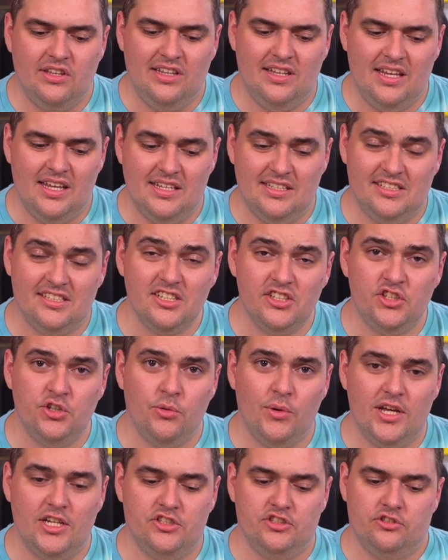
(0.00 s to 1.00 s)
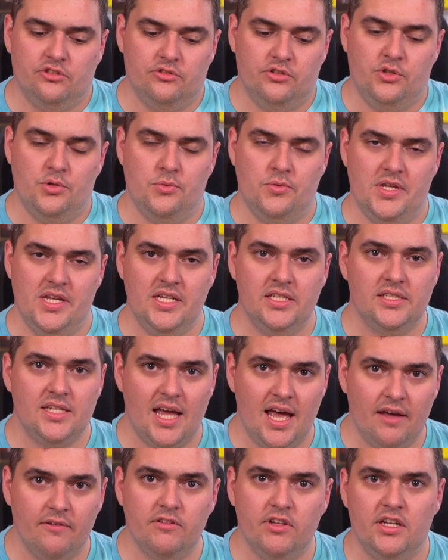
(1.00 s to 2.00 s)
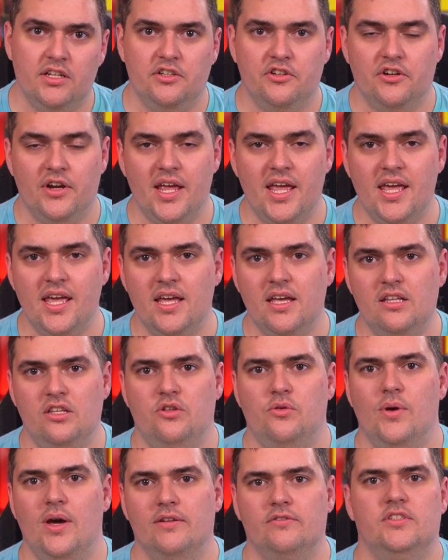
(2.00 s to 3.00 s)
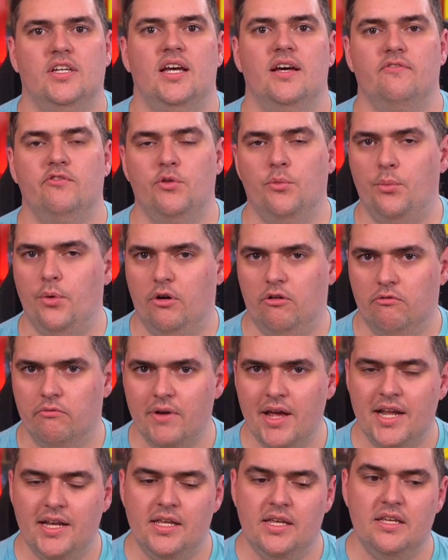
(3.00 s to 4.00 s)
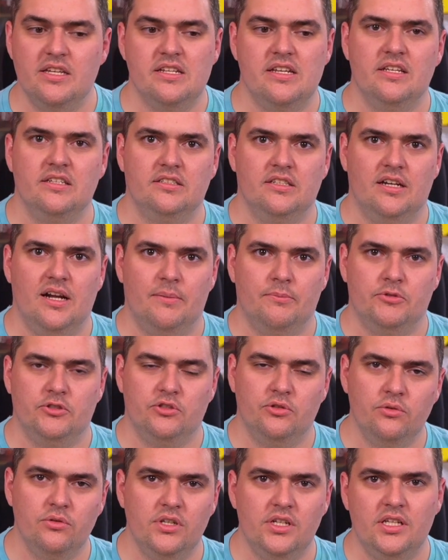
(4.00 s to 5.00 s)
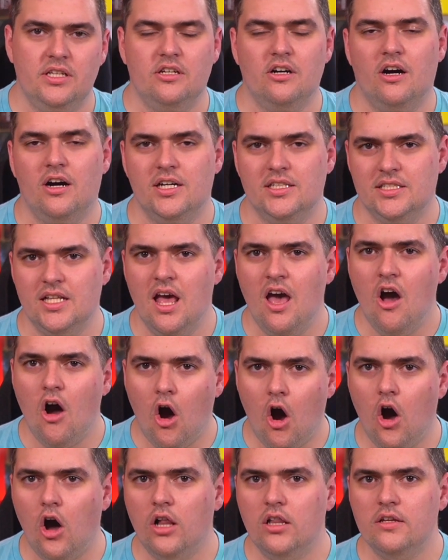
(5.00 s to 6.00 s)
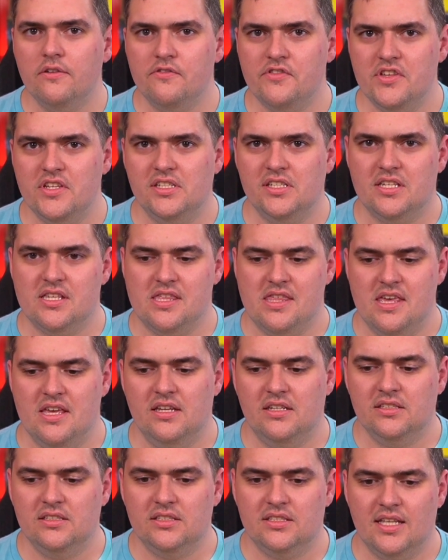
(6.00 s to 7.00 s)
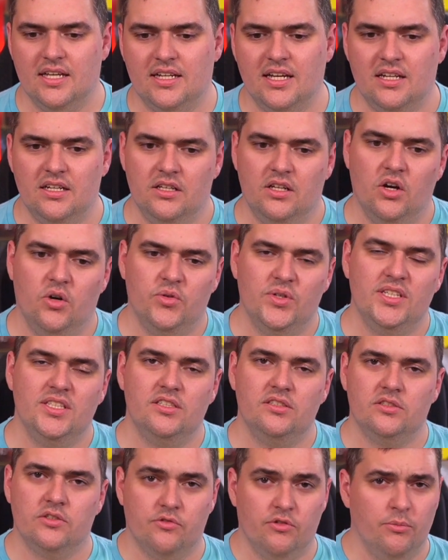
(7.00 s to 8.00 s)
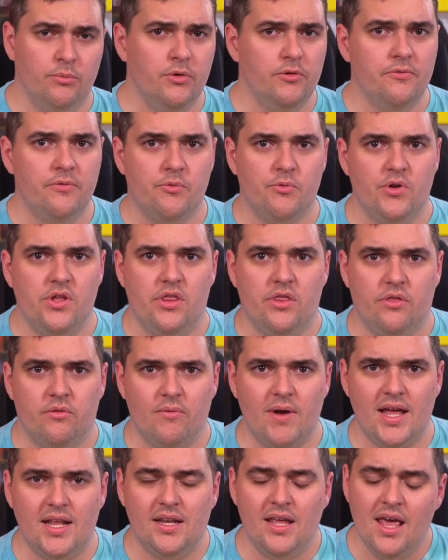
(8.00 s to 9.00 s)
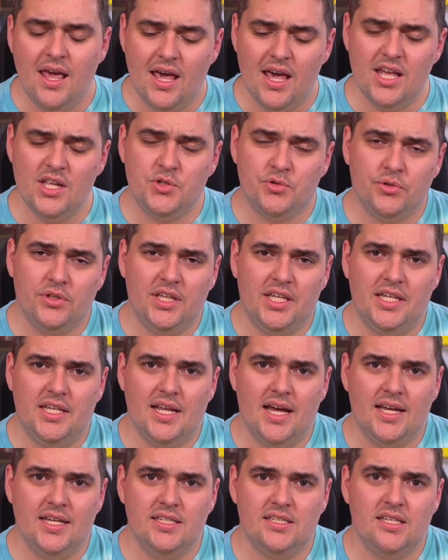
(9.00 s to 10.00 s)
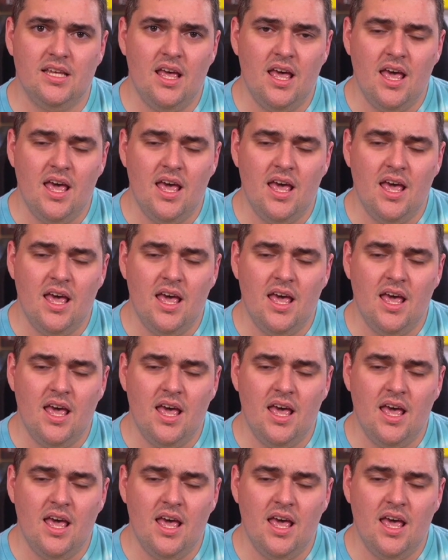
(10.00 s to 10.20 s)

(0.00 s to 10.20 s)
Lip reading: is situational. You need to have it in your hand. You have to have the bow ready. It is an opportunity cost. All of these things that kind of go in to remove 3 threat. It's really nice,